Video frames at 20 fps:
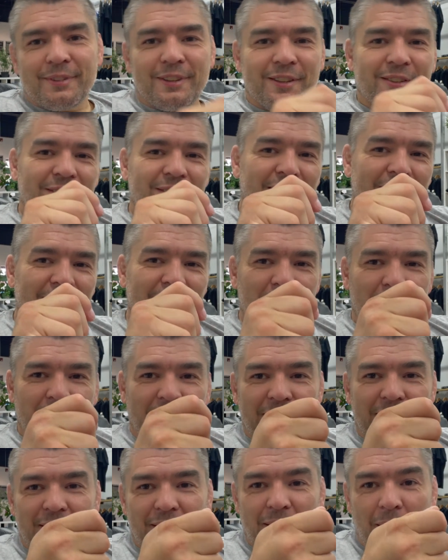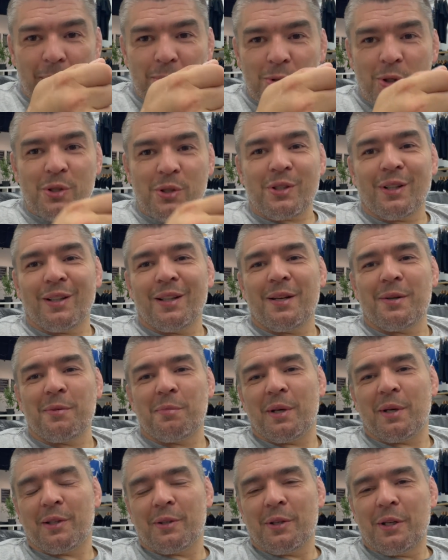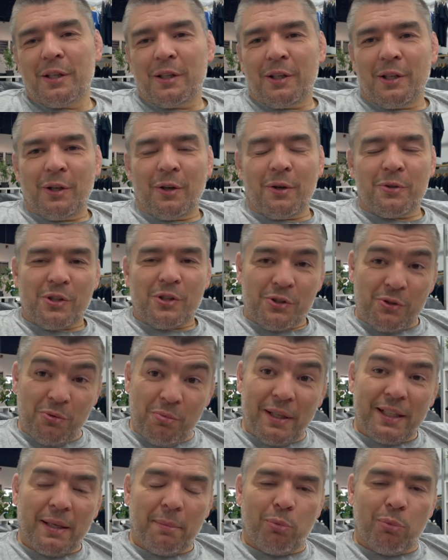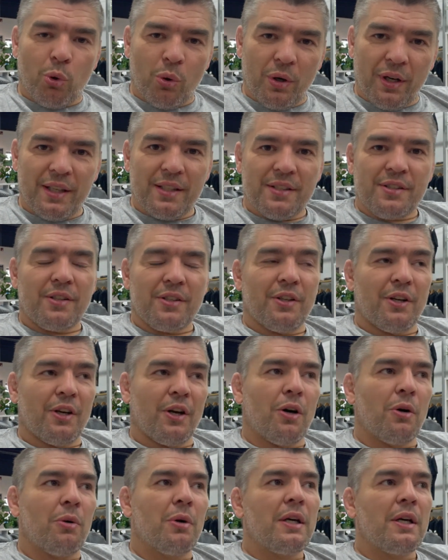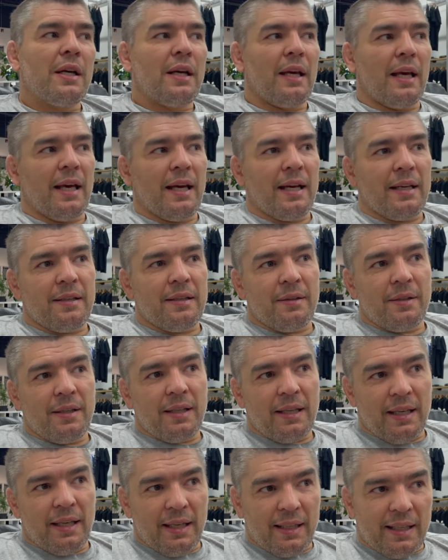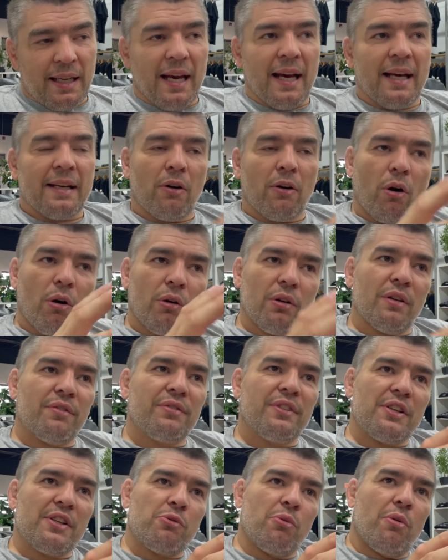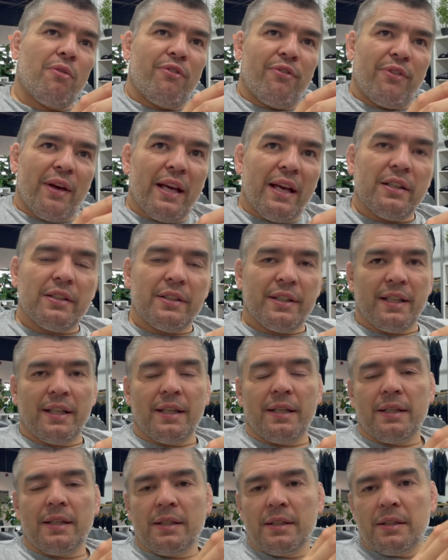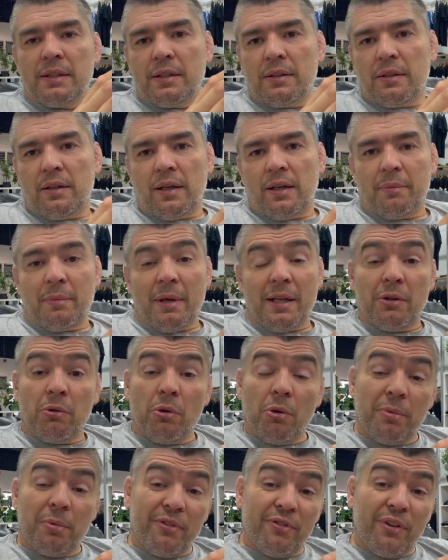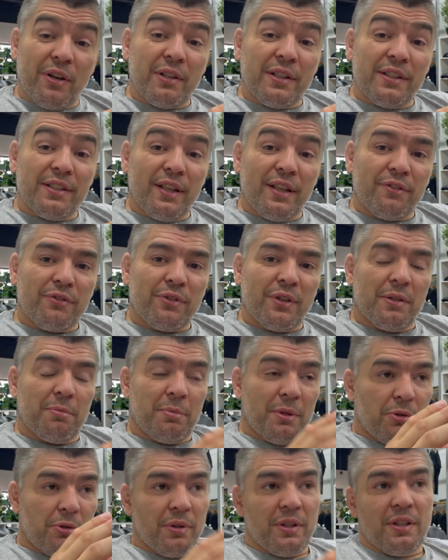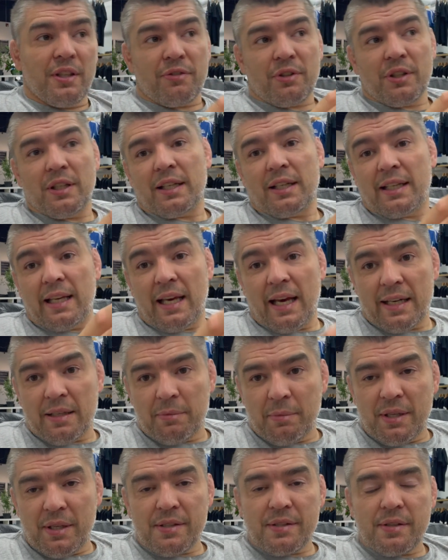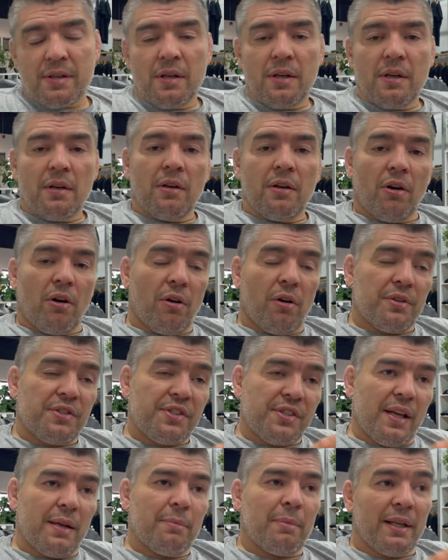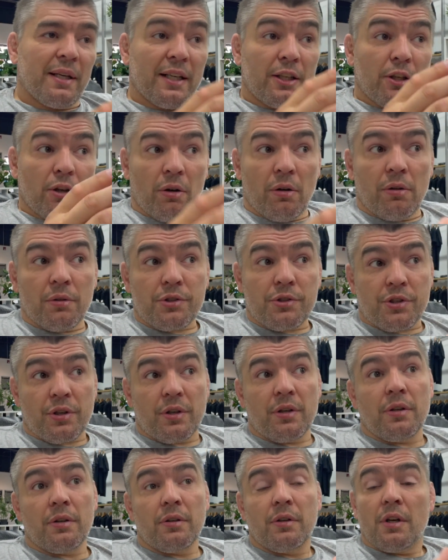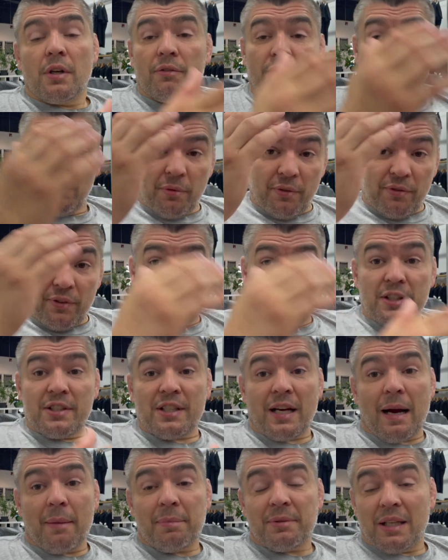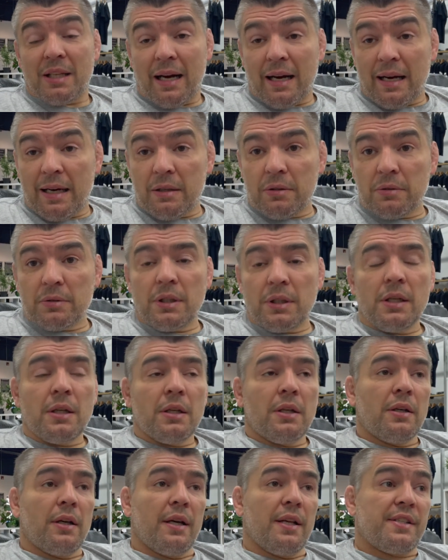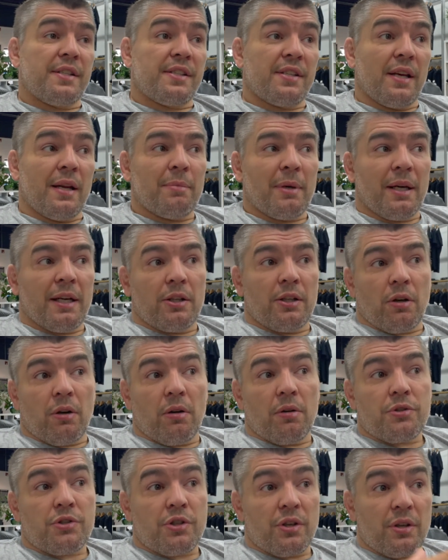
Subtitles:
they crank it up just a little bit, just to make a point, And again, all of this will vary, and it will be very different between different academies, all set by the culture from the very top down. It's set by a culture